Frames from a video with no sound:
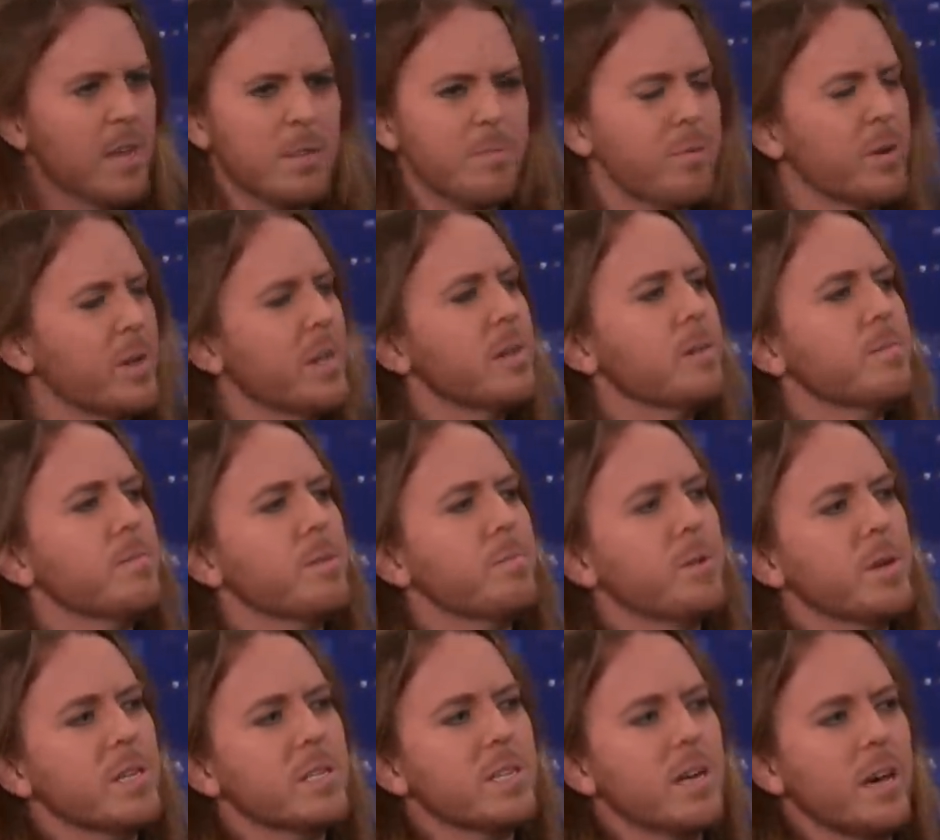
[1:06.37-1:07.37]
the, Brit- the
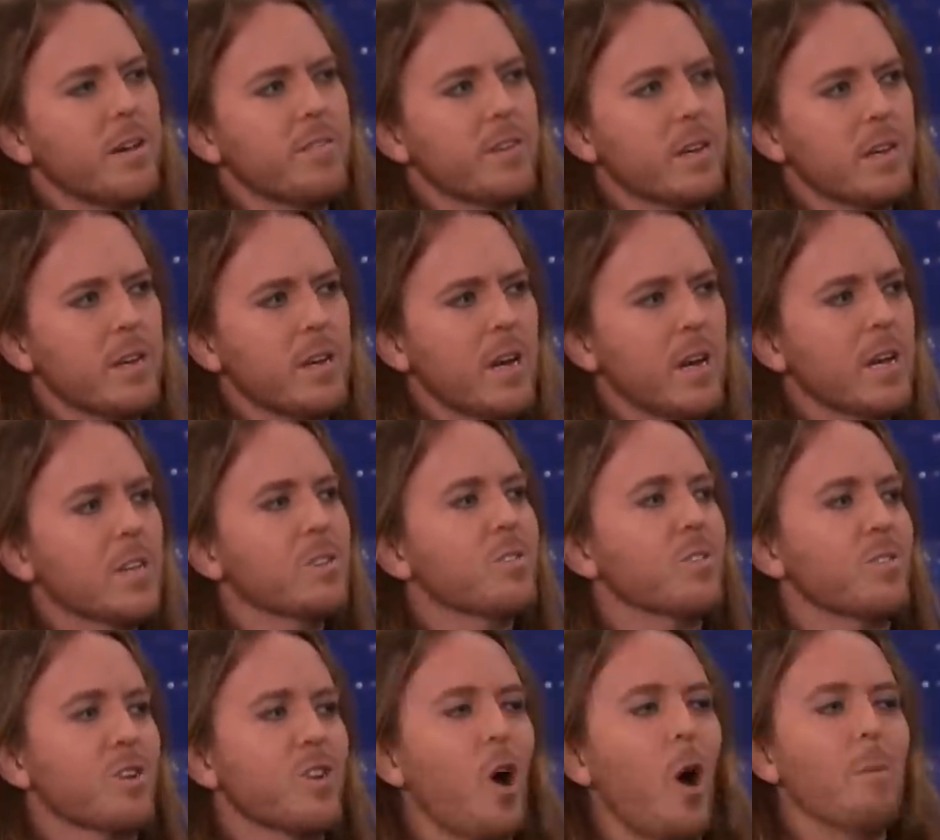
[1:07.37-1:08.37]
Brits have a
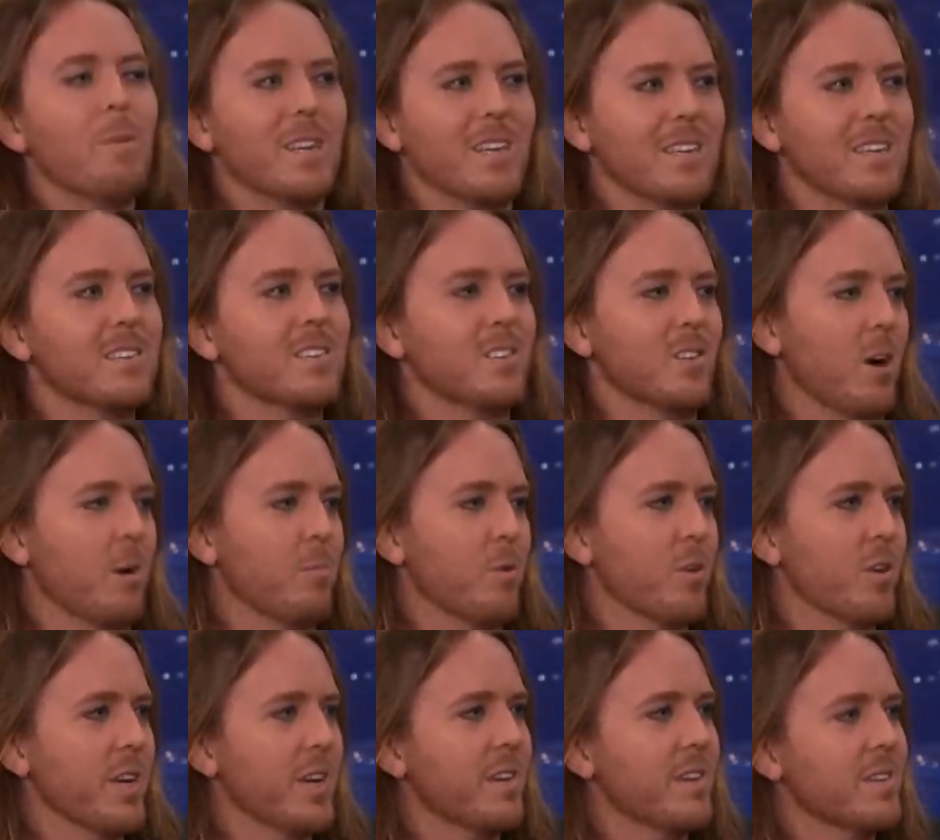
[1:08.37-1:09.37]
sort of comedy
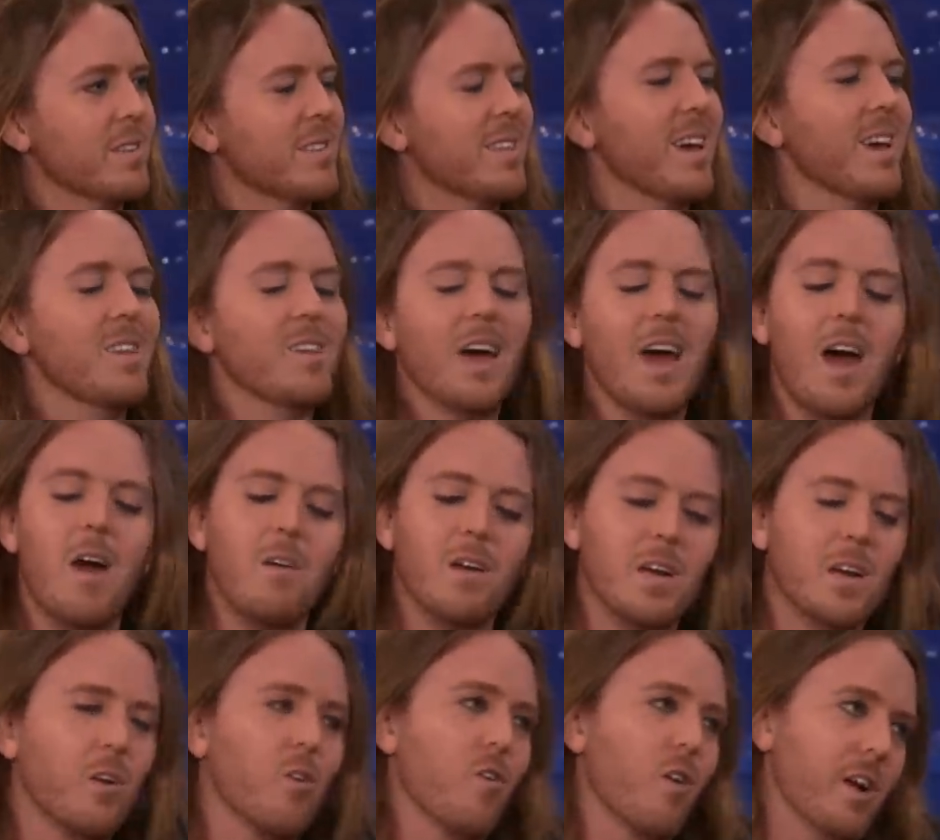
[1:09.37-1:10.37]
snobbery because they, they are
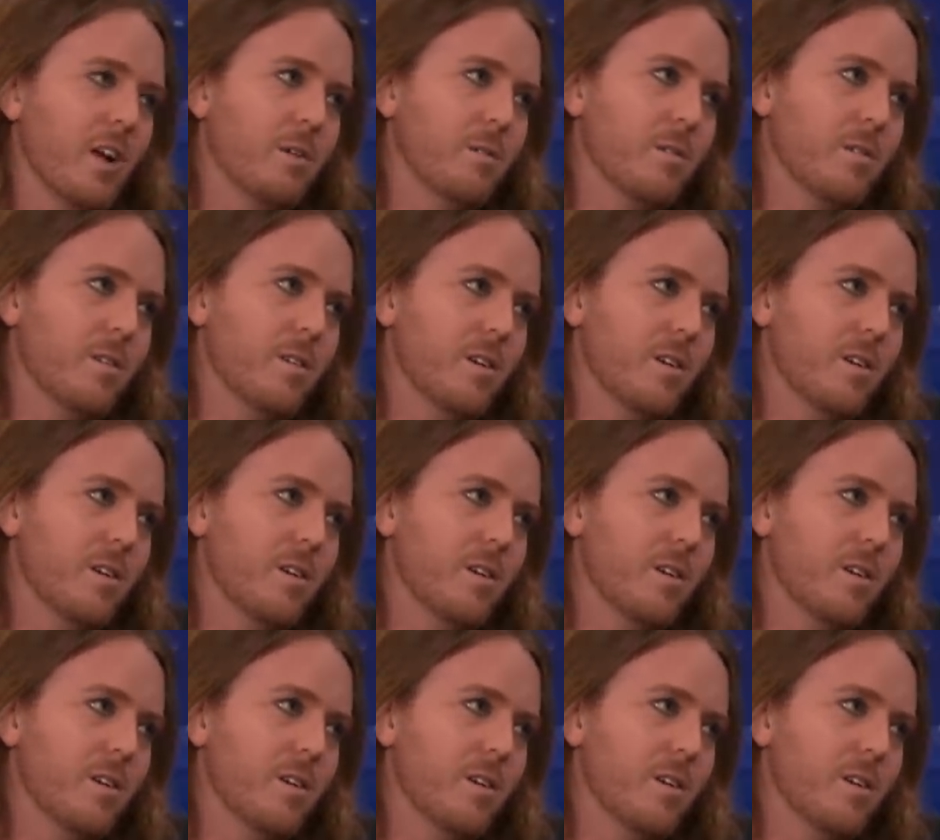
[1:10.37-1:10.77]
incredible.